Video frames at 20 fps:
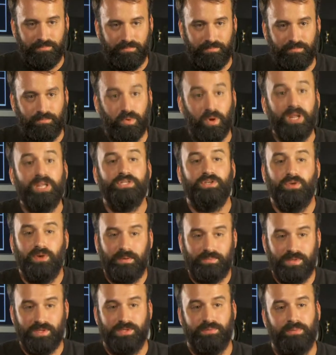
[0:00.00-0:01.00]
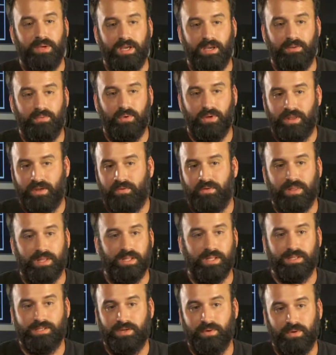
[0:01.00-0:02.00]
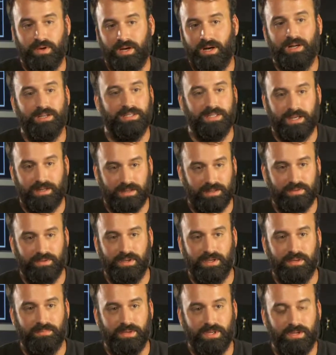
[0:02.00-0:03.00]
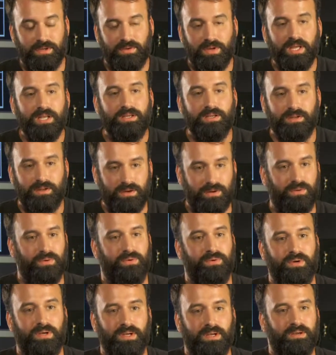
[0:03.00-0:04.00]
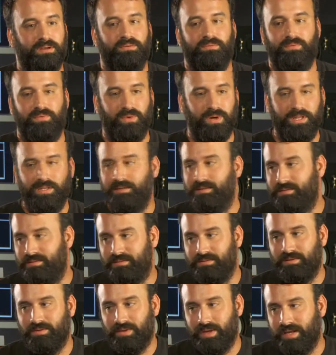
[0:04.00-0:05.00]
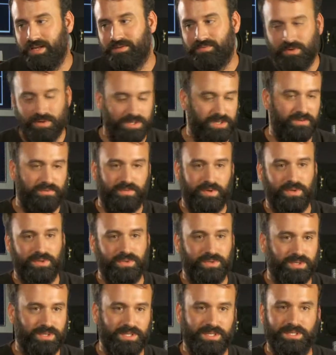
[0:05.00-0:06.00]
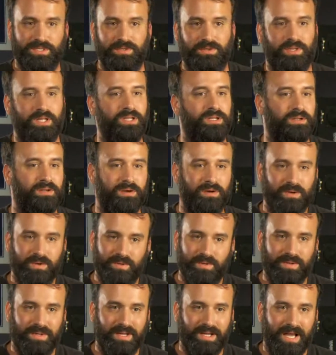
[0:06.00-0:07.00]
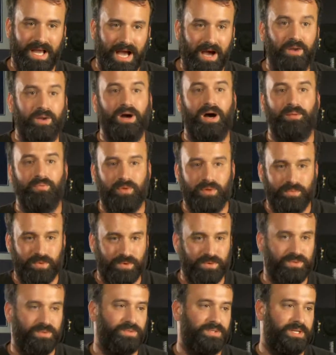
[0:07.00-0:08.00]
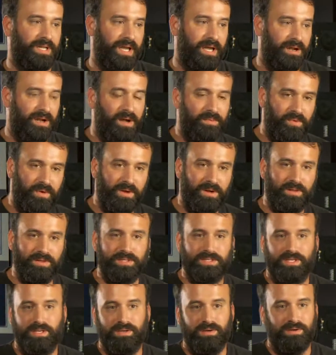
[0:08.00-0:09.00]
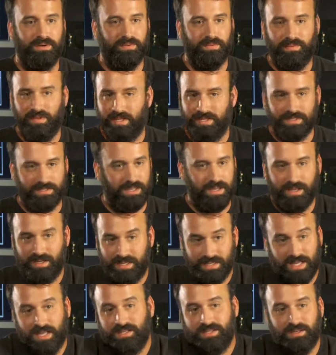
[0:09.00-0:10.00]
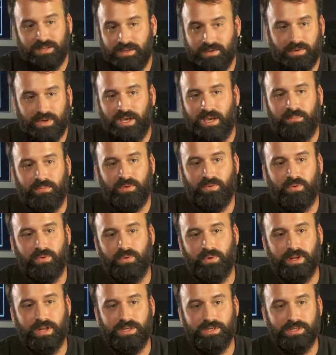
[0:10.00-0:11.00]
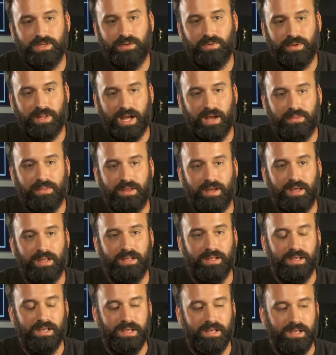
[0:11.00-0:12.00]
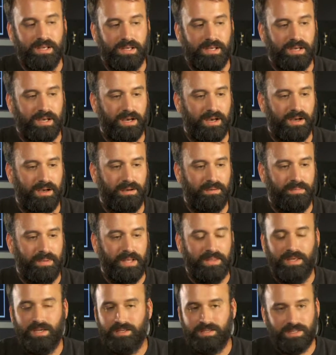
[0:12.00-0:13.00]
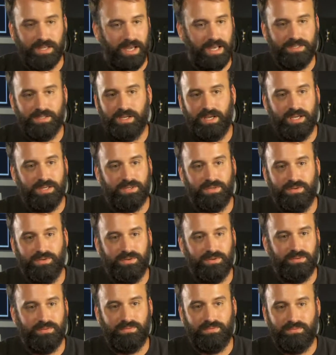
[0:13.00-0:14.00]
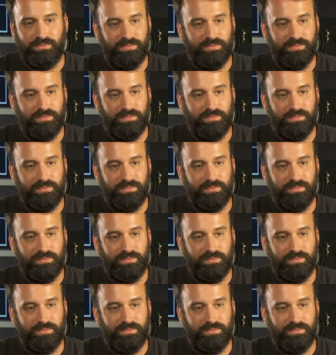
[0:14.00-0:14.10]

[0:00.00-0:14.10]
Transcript: brings you up to speed with everything that's going on technically. I mean, you need to know what the latest version of Pro Tools is. You need to know how to operate Pro Tools and how to operate all this gear. That's a necessity. You can't be a recording engineer without that. I think educational